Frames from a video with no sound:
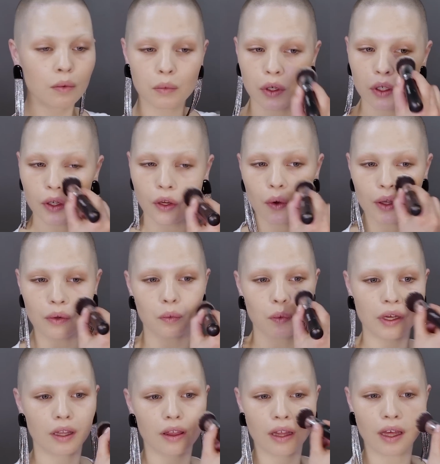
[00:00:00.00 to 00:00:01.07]
I'm gonna go in
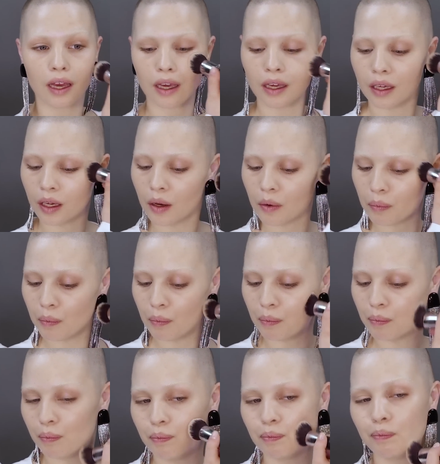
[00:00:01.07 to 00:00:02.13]
with a
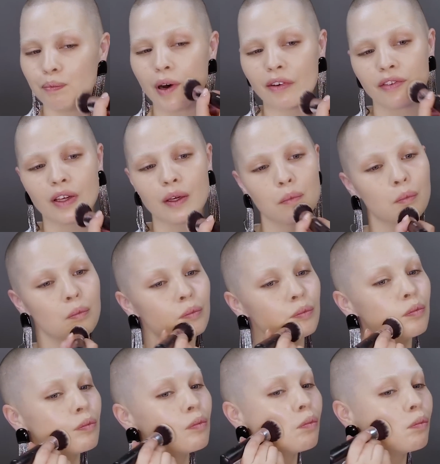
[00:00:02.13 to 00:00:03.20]
buffing
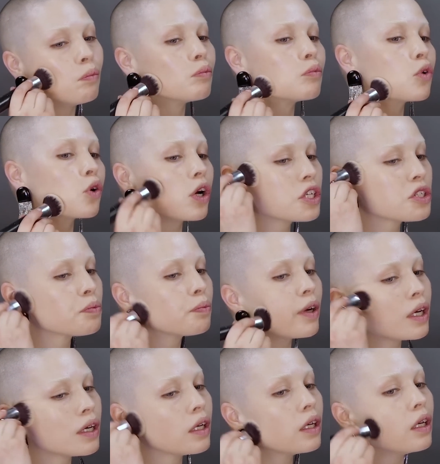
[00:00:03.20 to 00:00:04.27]
brush
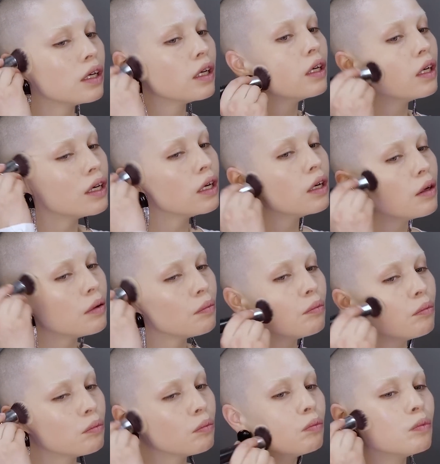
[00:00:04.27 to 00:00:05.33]
by
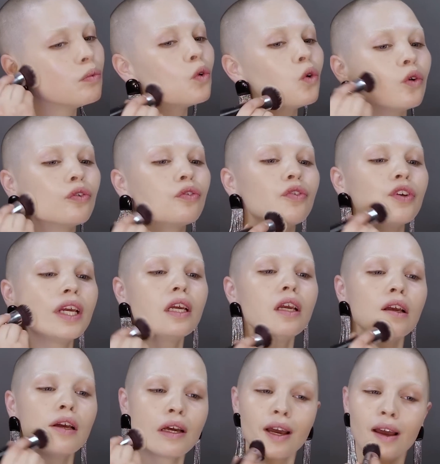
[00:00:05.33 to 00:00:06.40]
Morphe